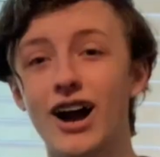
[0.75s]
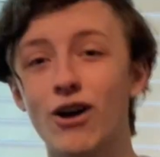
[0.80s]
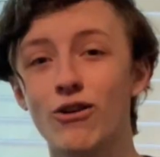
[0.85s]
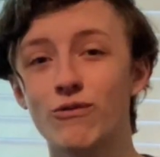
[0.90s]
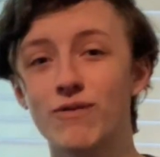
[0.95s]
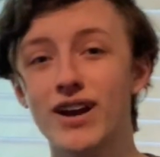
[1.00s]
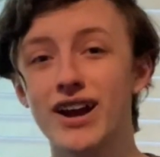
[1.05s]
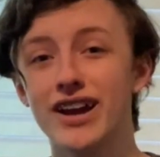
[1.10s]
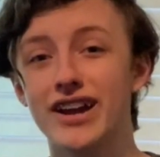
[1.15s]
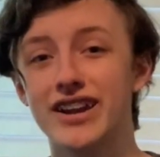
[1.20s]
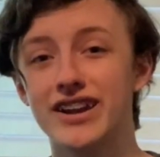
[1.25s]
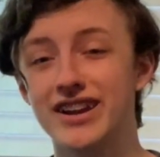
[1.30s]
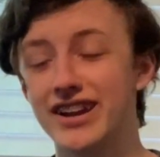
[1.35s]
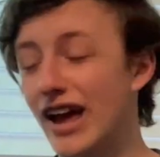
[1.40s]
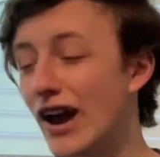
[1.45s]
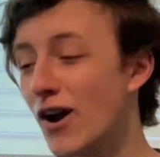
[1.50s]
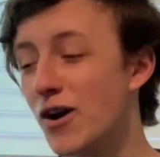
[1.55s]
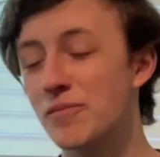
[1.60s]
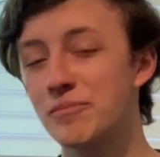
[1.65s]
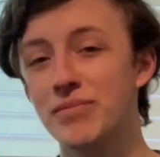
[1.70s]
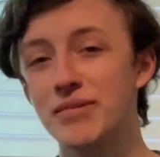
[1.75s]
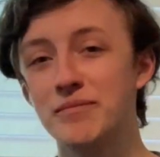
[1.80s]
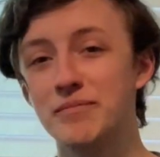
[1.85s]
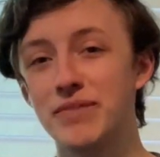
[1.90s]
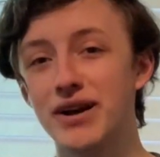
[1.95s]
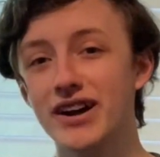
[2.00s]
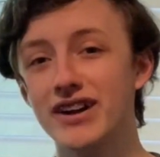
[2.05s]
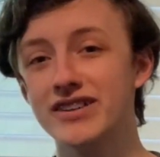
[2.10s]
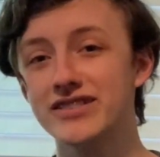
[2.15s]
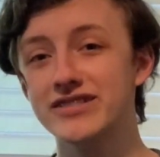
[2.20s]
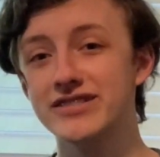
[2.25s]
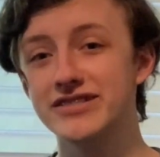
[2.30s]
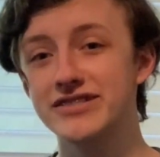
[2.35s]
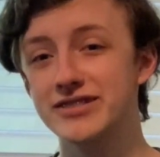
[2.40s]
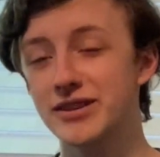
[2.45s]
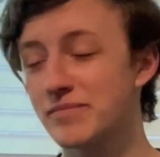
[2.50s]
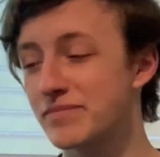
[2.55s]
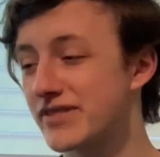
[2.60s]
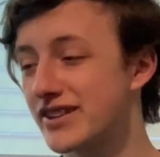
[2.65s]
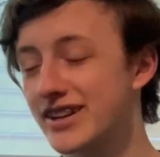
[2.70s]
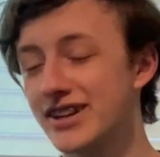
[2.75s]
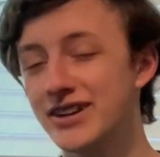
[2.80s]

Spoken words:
Alright, now I'm unboxing something